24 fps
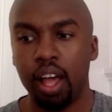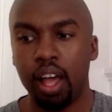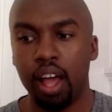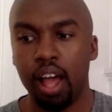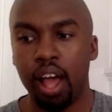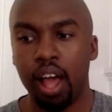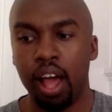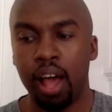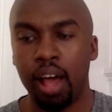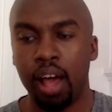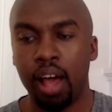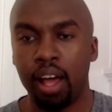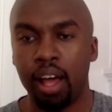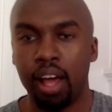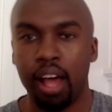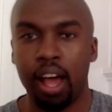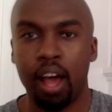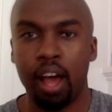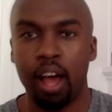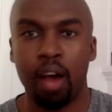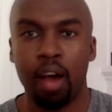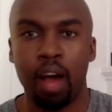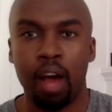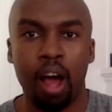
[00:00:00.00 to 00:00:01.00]
uh,
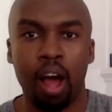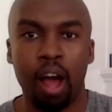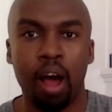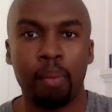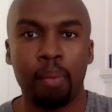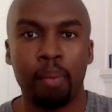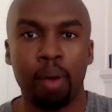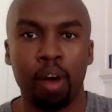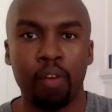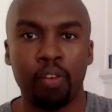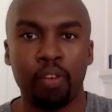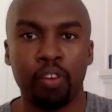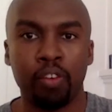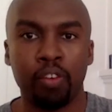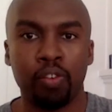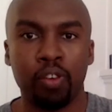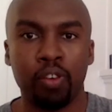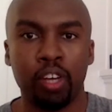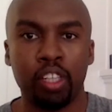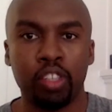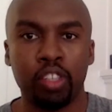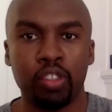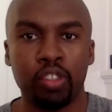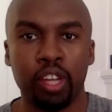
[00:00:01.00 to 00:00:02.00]
I'm often
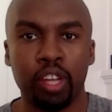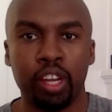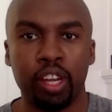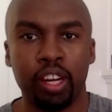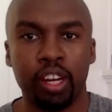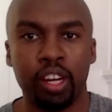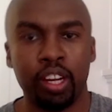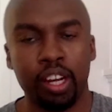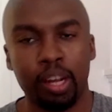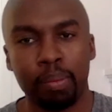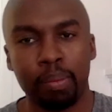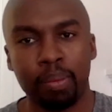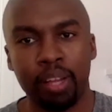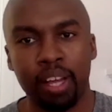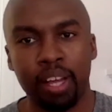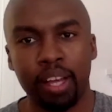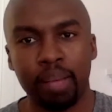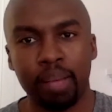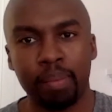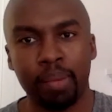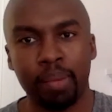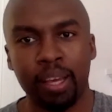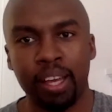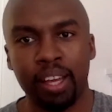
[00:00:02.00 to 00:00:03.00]
frustrated and I'm
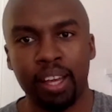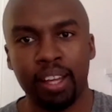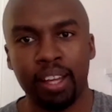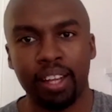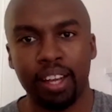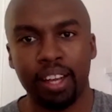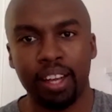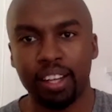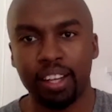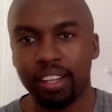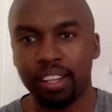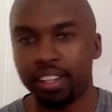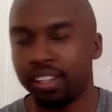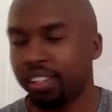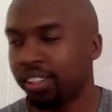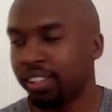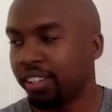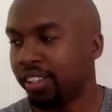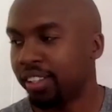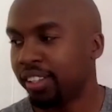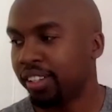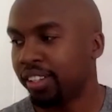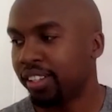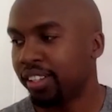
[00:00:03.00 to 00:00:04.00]
like, man, like,
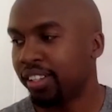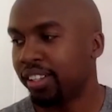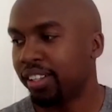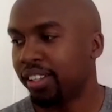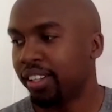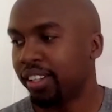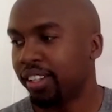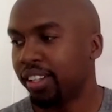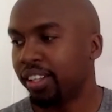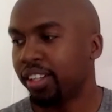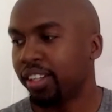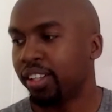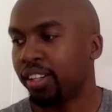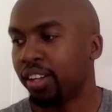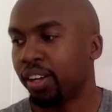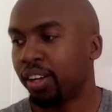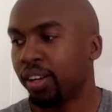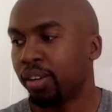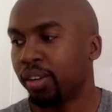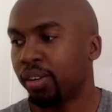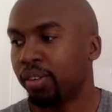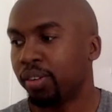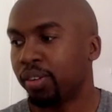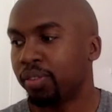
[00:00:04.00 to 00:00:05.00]
you
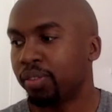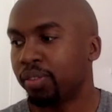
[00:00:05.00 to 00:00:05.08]
know,